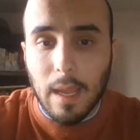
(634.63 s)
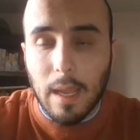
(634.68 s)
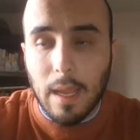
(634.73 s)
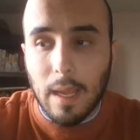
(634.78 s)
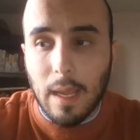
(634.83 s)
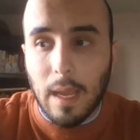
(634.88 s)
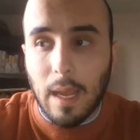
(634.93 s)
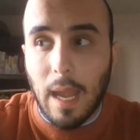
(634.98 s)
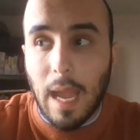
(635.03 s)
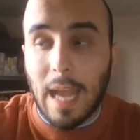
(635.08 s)

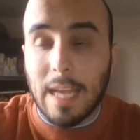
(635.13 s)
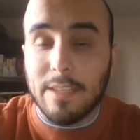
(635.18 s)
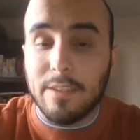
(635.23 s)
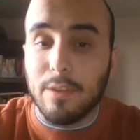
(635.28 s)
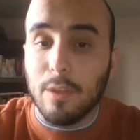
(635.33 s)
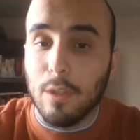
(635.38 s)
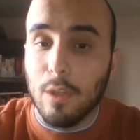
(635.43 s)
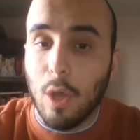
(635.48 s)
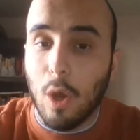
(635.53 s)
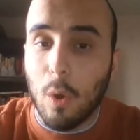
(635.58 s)
has
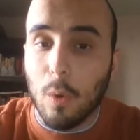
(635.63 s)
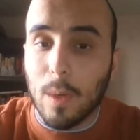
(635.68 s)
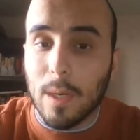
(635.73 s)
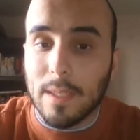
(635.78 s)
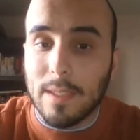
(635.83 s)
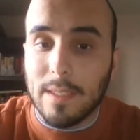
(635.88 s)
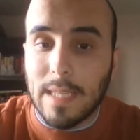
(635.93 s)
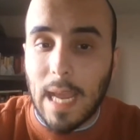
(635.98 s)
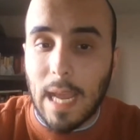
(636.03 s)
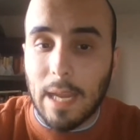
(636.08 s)
to lower
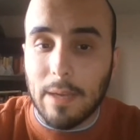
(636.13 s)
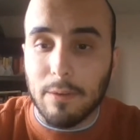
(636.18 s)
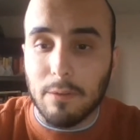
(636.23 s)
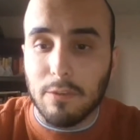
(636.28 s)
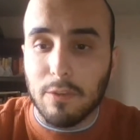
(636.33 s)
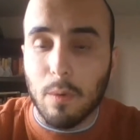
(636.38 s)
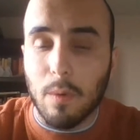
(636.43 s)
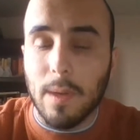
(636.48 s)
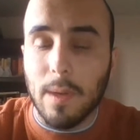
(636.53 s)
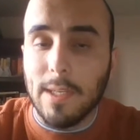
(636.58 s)
its standards.
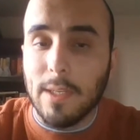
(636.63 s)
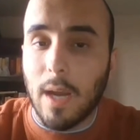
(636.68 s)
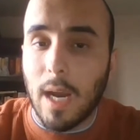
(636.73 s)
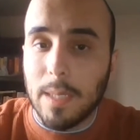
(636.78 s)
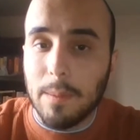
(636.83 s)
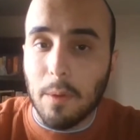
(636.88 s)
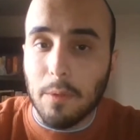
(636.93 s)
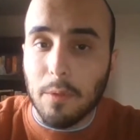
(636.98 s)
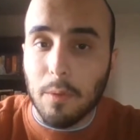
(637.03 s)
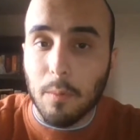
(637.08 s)
So we
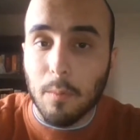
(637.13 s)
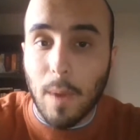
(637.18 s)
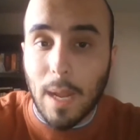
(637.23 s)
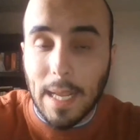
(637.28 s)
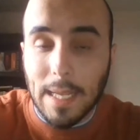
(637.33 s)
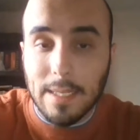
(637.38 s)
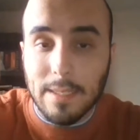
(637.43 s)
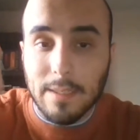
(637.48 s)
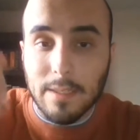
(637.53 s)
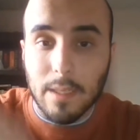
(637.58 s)
talked about the
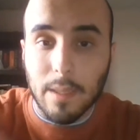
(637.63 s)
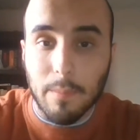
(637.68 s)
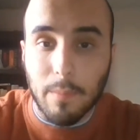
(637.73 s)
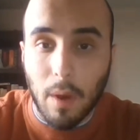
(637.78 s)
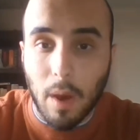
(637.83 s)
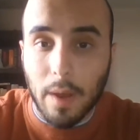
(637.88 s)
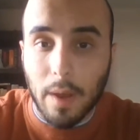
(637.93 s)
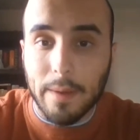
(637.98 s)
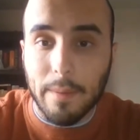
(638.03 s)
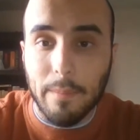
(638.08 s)
race to the
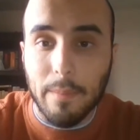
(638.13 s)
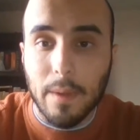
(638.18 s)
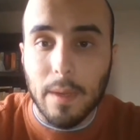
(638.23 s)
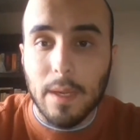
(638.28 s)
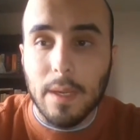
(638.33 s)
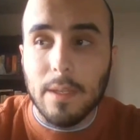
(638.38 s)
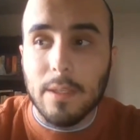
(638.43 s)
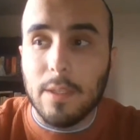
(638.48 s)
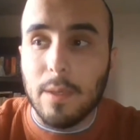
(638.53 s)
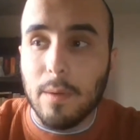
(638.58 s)
bottom
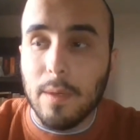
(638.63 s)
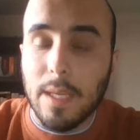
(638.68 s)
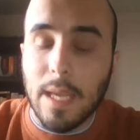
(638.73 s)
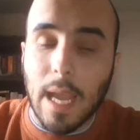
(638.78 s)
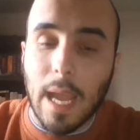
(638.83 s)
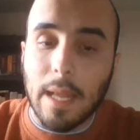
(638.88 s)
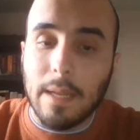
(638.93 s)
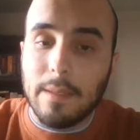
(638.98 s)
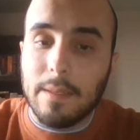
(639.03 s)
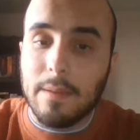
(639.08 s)
to
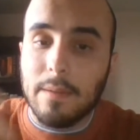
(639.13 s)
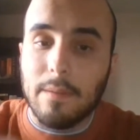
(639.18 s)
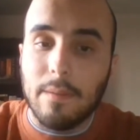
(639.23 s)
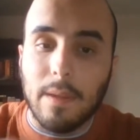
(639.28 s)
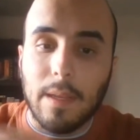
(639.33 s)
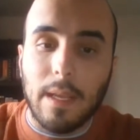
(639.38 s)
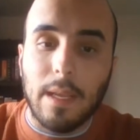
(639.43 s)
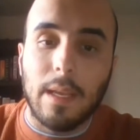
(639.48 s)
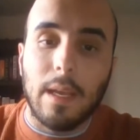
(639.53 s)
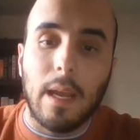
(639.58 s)
get
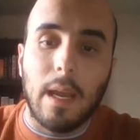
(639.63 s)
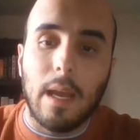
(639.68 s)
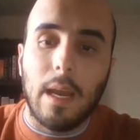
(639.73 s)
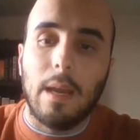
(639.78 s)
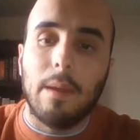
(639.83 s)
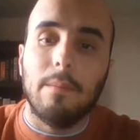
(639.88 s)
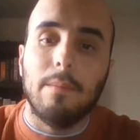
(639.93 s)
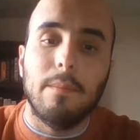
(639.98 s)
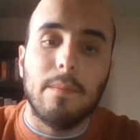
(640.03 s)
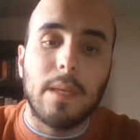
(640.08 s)

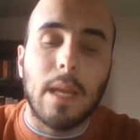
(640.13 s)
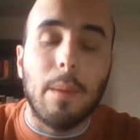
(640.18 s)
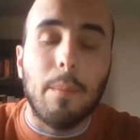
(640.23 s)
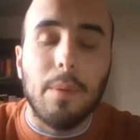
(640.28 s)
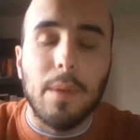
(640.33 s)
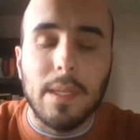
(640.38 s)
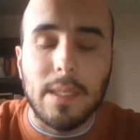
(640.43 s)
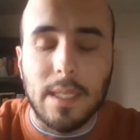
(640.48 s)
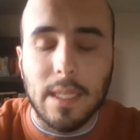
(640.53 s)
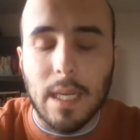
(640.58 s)

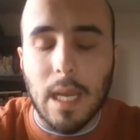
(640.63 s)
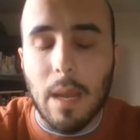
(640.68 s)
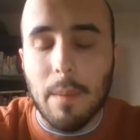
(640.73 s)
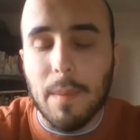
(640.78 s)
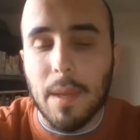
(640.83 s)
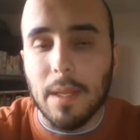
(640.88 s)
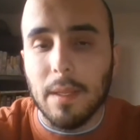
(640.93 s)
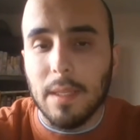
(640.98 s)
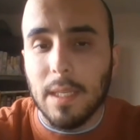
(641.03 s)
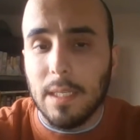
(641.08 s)
companies to come
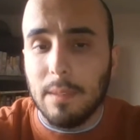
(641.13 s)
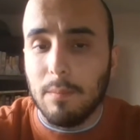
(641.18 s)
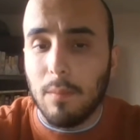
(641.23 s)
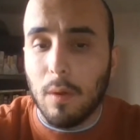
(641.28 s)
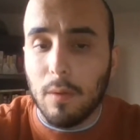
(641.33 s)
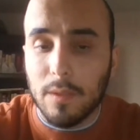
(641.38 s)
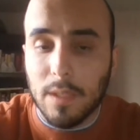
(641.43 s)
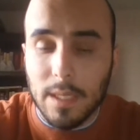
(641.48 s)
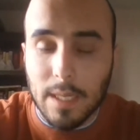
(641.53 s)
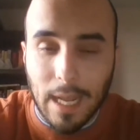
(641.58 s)
in, these
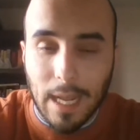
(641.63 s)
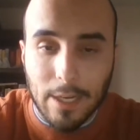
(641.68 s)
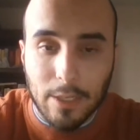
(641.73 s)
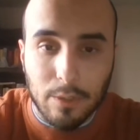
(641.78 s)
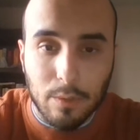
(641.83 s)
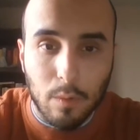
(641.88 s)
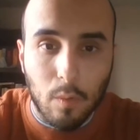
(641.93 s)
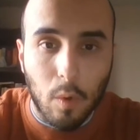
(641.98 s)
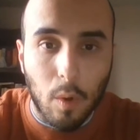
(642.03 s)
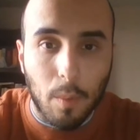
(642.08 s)

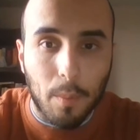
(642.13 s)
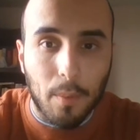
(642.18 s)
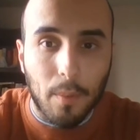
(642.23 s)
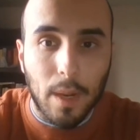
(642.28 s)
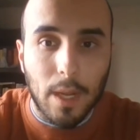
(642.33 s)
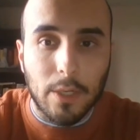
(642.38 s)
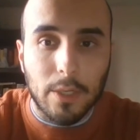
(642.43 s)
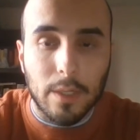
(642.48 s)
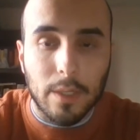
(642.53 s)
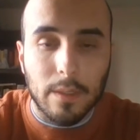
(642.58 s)
multinational
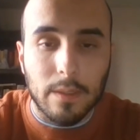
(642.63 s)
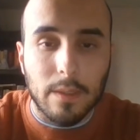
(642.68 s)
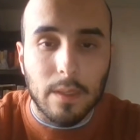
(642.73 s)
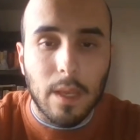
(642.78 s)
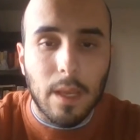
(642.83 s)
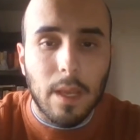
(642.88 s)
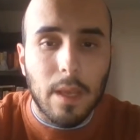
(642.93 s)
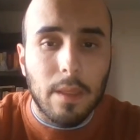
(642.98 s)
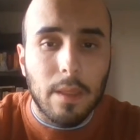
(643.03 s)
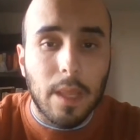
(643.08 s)
corporations.
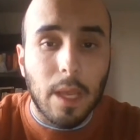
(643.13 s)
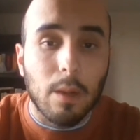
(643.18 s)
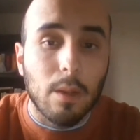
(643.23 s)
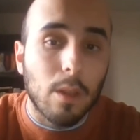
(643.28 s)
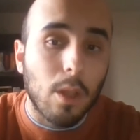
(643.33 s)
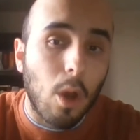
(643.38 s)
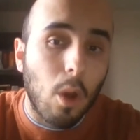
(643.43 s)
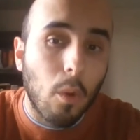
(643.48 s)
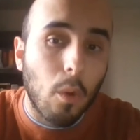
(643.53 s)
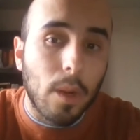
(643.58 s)
They're
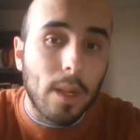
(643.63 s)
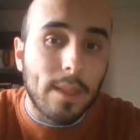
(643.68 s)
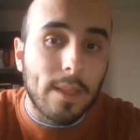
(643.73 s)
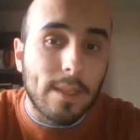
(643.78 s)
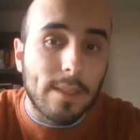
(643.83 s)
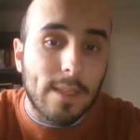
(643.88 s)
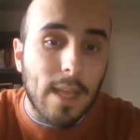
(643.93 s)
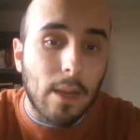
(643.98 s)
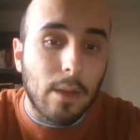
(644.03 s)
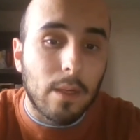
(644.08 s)
lowering the
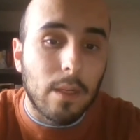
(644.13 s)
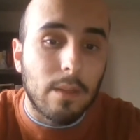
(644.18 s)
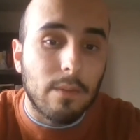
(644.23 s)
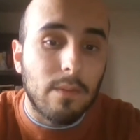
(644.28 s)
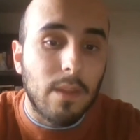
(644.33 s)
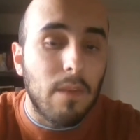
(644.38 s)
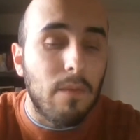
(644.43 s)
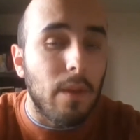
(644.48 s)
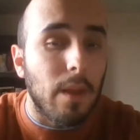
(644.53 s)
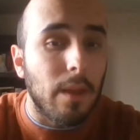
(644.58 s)
standard of
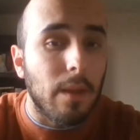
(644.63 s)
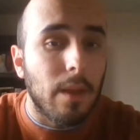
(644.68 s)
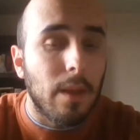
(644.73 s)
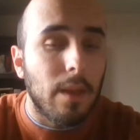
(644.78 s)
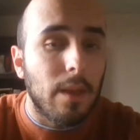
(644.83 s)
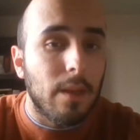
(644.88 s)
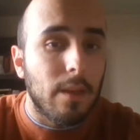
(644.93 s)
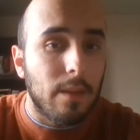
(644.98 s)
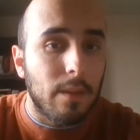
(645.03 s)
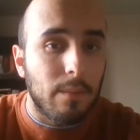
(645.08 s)
living
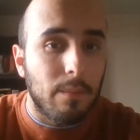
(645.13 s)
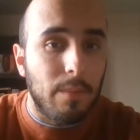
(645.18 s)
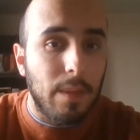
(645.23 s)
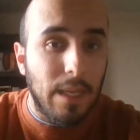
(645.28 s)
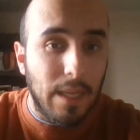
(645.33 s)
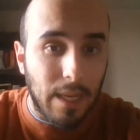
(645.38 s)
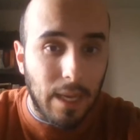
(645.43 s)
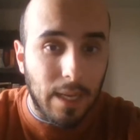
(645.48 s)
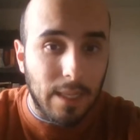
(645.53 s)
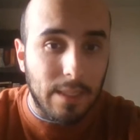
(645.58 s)

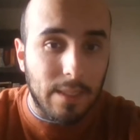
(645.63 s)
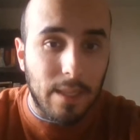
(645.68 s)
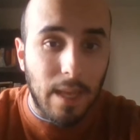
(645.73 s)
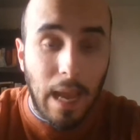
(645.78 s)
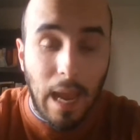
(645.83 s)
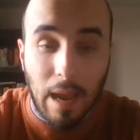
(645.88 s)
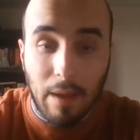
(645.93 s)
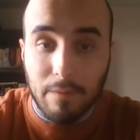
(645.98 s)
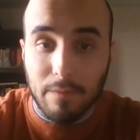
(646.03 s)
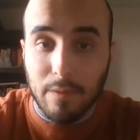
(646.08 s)
because they
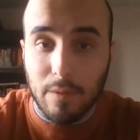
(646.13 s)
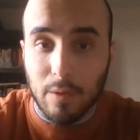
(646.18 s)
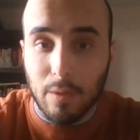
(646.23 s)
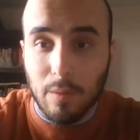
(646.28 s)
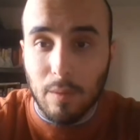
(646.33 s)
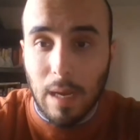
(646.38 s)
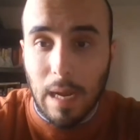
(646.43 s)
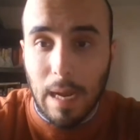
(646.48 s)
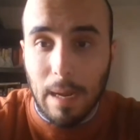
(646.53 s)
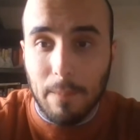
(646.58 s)
have
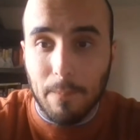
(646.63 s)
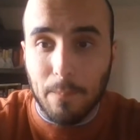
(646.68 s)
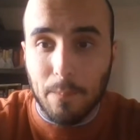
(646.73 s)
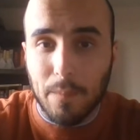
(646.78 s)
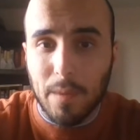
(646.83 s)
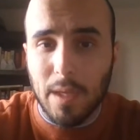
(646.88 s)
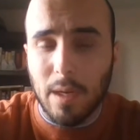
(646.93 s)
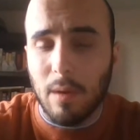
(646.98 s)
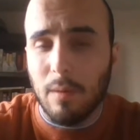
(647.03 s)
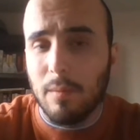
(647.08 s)
to,
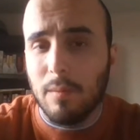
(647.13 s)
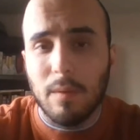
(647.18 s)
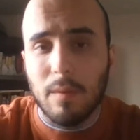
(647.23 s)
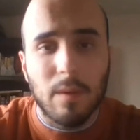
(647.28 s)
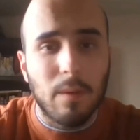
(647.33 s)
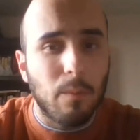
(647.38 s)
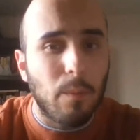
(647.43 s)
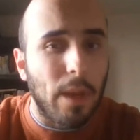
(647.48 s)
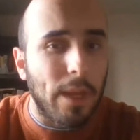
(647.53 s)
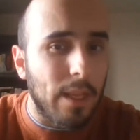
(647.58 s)

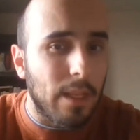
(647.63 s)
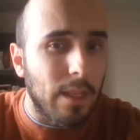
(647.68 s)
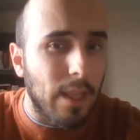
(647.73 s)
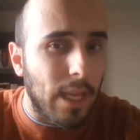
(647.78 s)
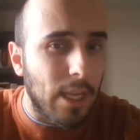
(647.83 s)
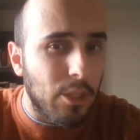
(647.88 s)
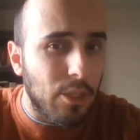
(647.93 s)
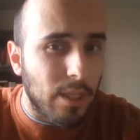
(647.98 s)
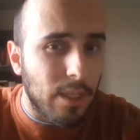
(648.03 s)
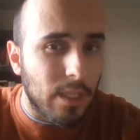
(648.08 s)

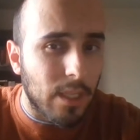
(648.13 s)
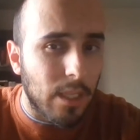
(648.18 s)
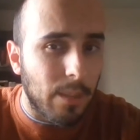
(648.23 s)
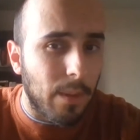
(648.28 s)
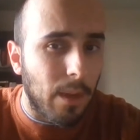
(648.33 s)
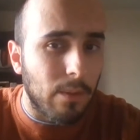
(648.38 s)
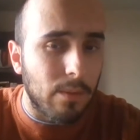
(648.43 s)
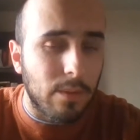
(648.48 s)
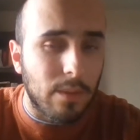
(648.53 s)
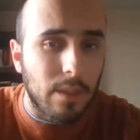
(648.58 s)
regulations
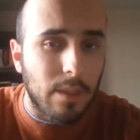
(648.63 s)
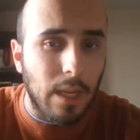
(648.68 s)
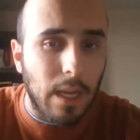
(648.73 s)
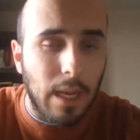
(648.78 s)
about